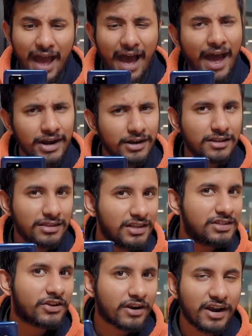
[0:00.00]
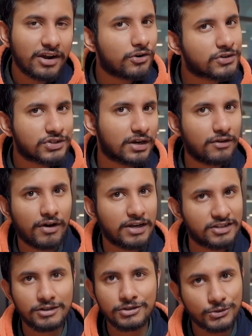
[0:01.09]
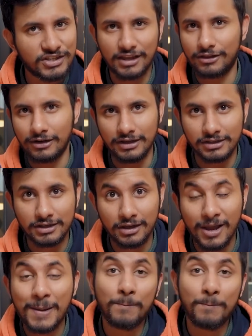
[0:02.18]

and these are interesting devices to say the least.